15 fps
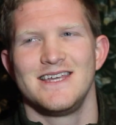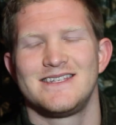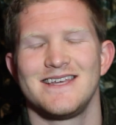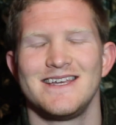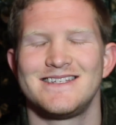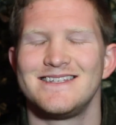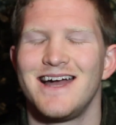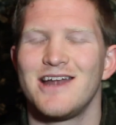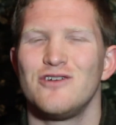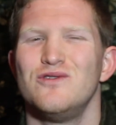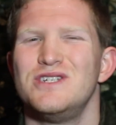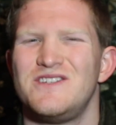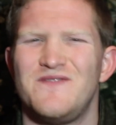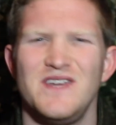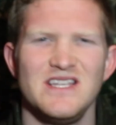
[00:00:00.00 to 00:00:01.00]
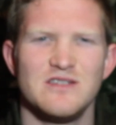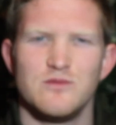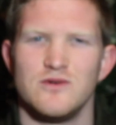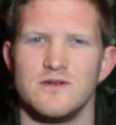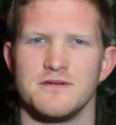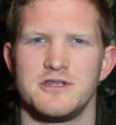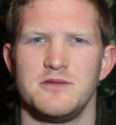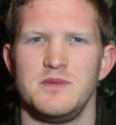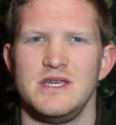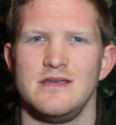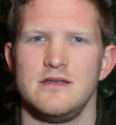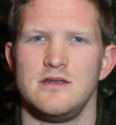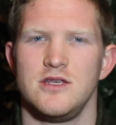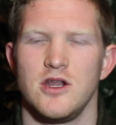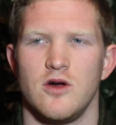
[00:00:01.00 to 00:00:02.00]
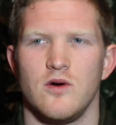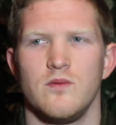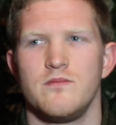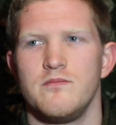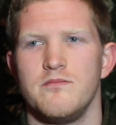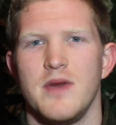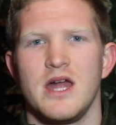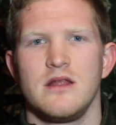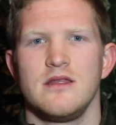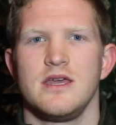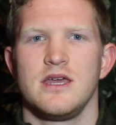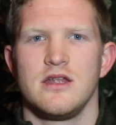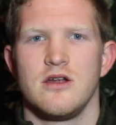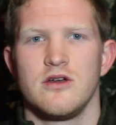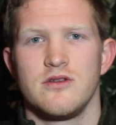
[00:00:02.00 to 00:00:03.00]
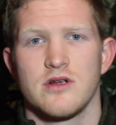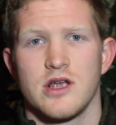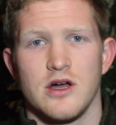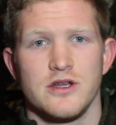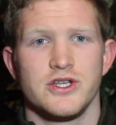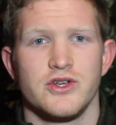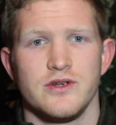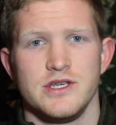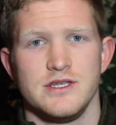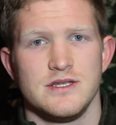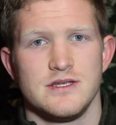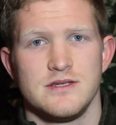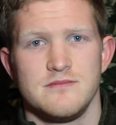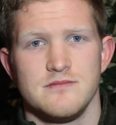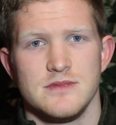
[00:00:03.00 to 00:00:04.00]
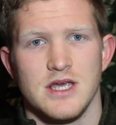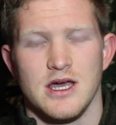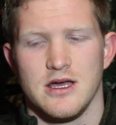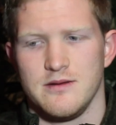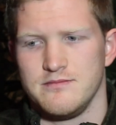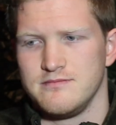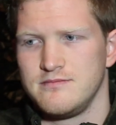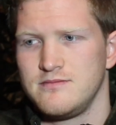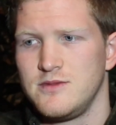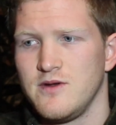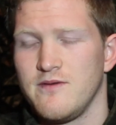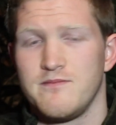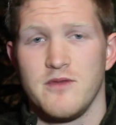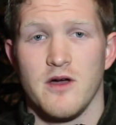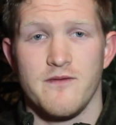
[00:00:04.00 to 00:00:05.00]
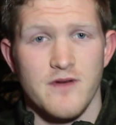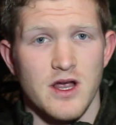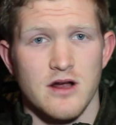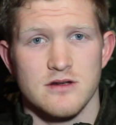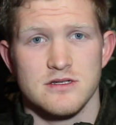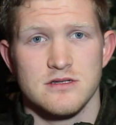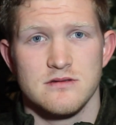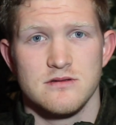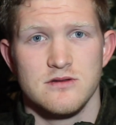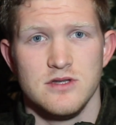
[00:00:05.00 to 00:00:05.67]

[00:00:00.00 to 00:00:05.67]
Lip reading: It's not always feasible to be meddling in other countries' affairs.